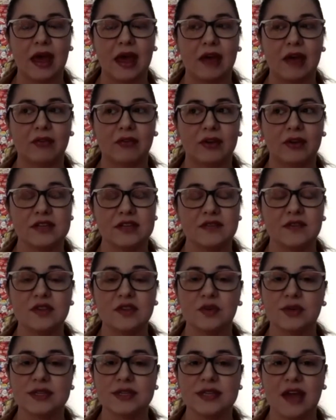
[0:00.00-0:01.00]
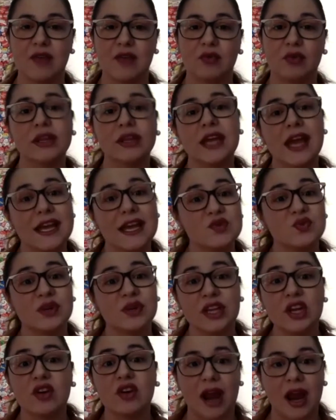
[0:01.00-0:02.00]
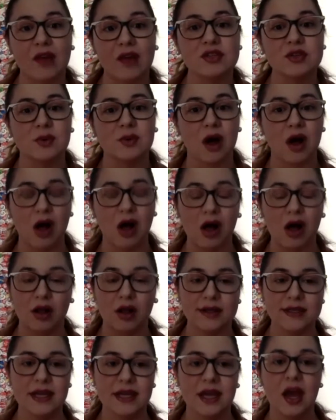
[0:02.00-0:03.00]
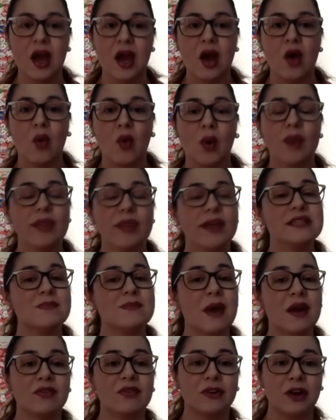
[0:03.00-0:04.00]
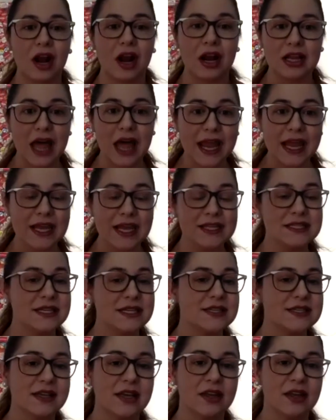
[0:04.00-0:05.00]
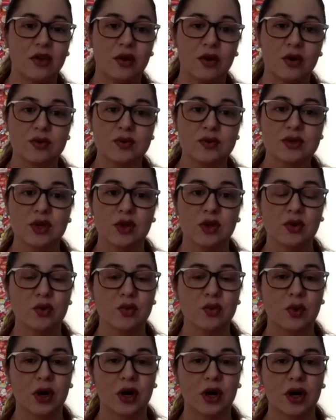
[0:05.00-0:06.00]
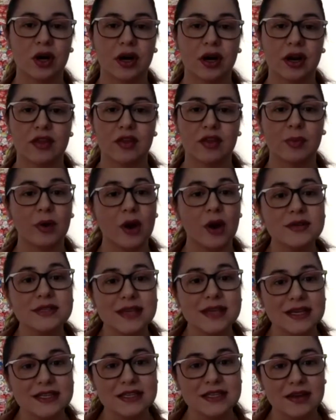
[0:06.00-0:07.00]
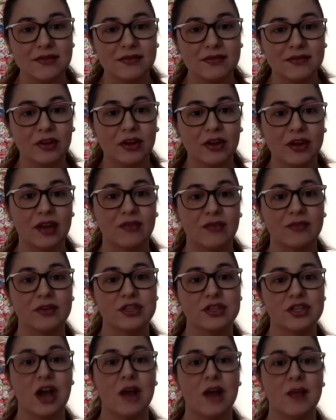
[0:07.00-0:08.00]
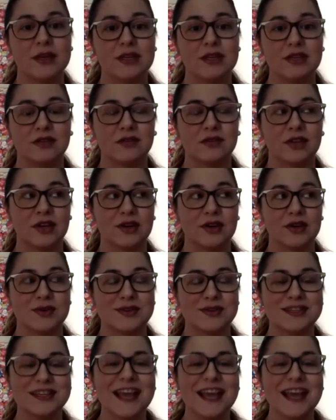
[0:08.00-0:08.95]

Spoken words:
for individuals, has really ground to a halt. What that's meant for our clients is that those who were in the process of looking for job interviews